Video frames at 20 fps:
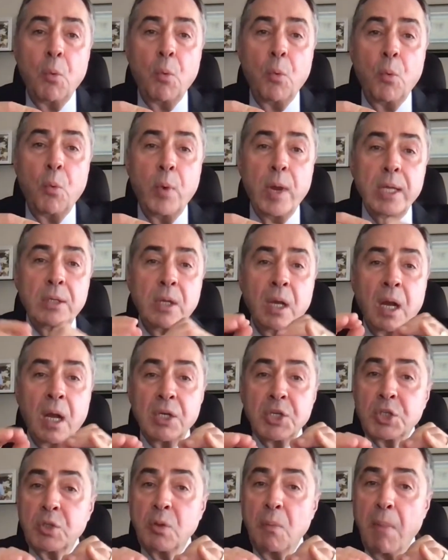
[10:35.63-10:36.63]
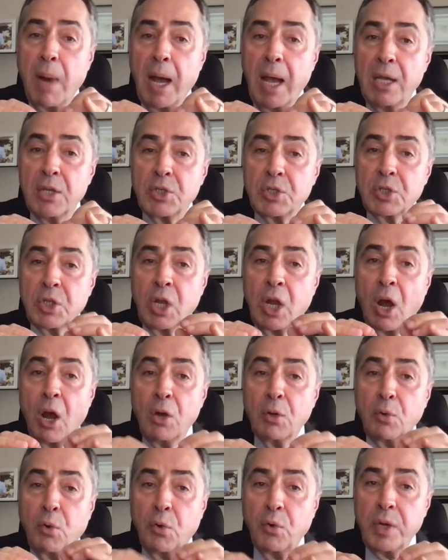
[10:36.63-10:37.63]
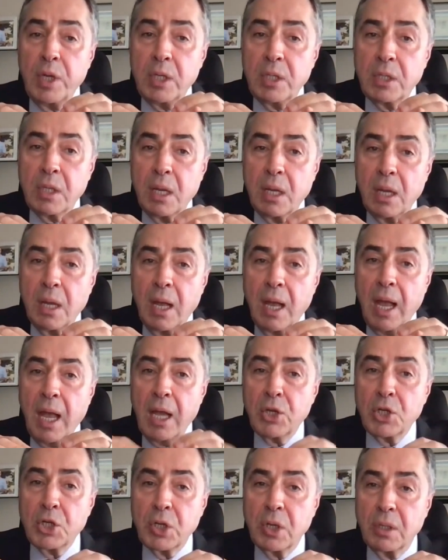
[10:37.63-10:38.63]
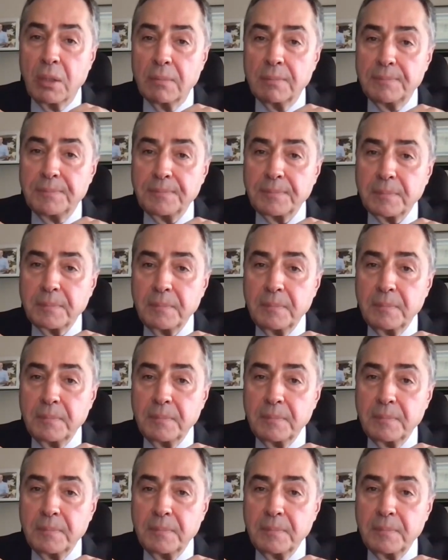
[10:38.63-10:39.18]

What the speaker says: with customized concrete action